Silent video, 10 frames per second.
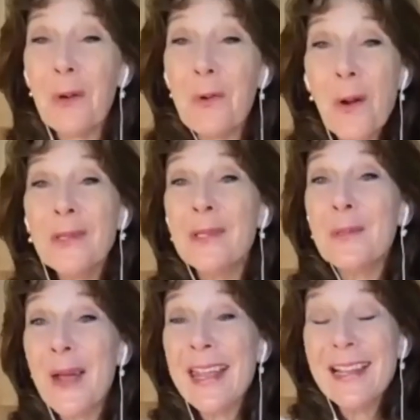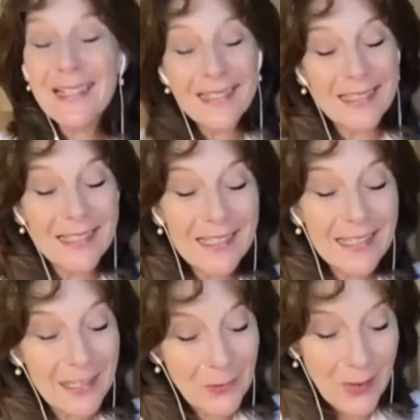What's Wales
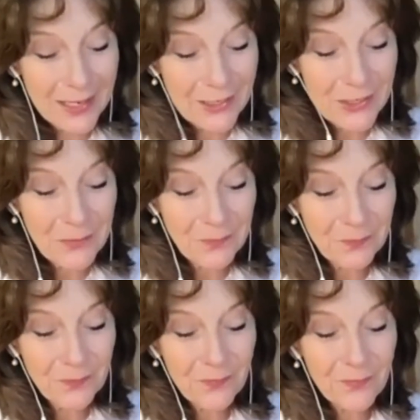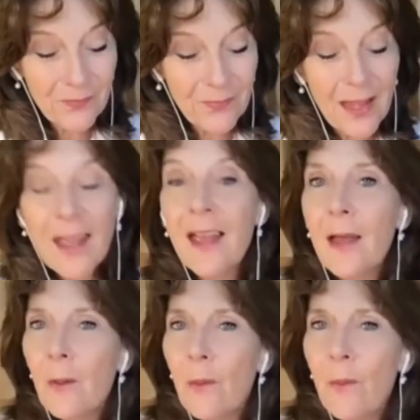in Welsh?
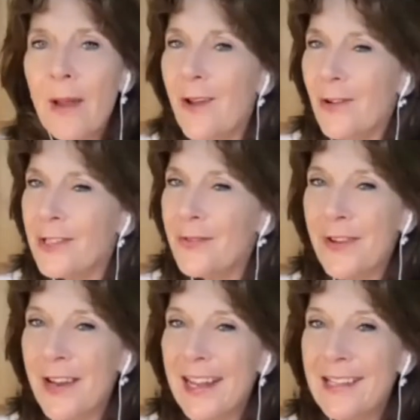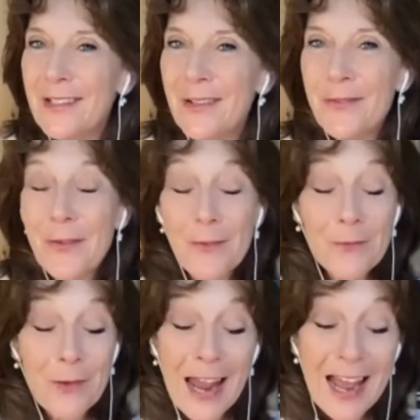We're not afraid of
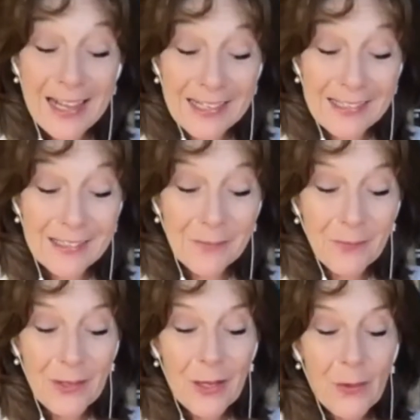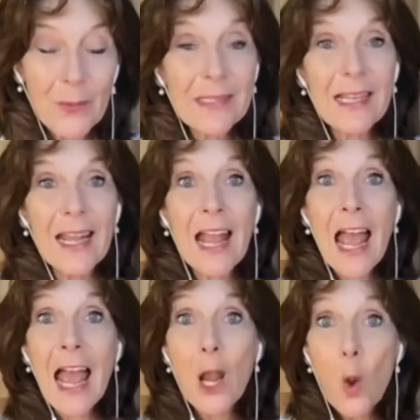flies. We say
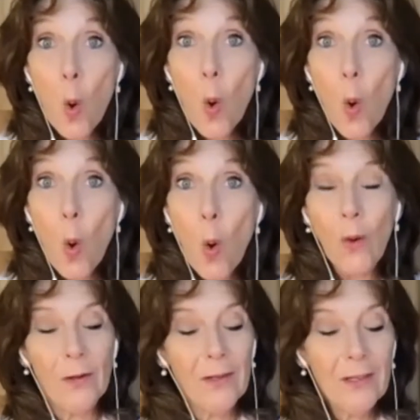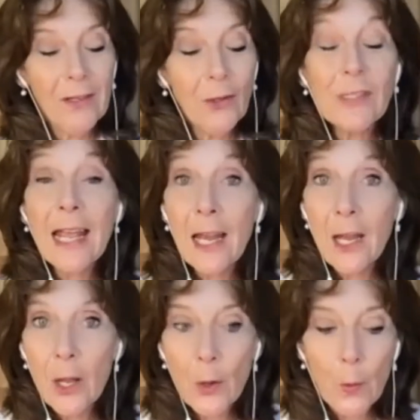hello, not
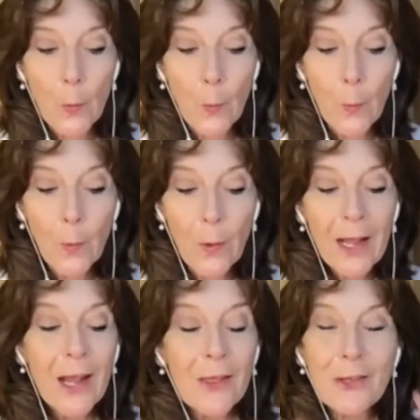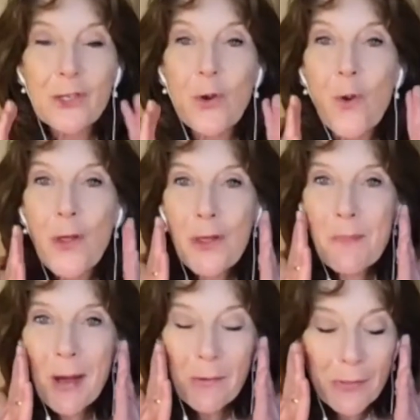hello. The jaw and the
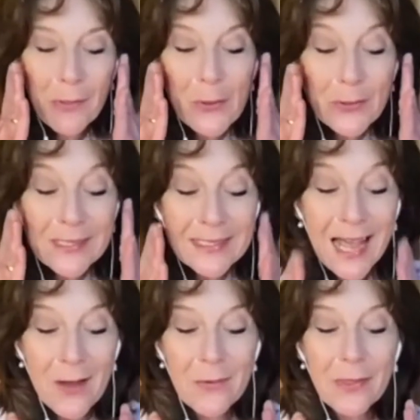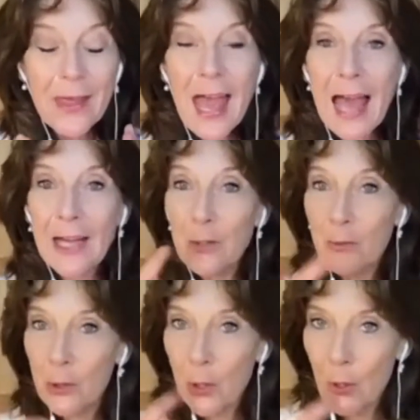mouth go south and
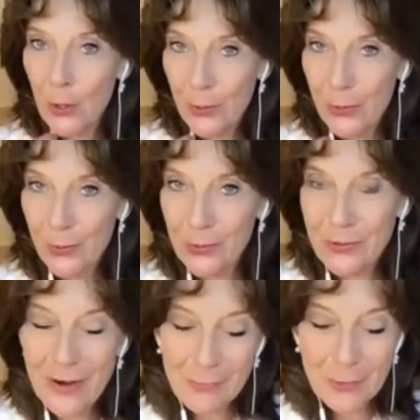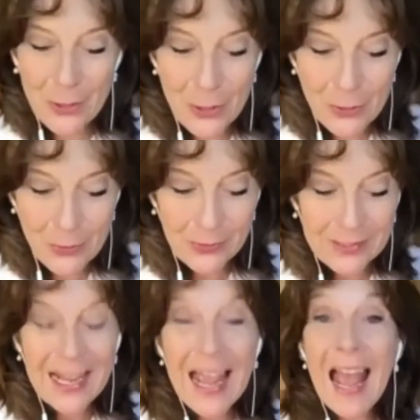don't close around the nose.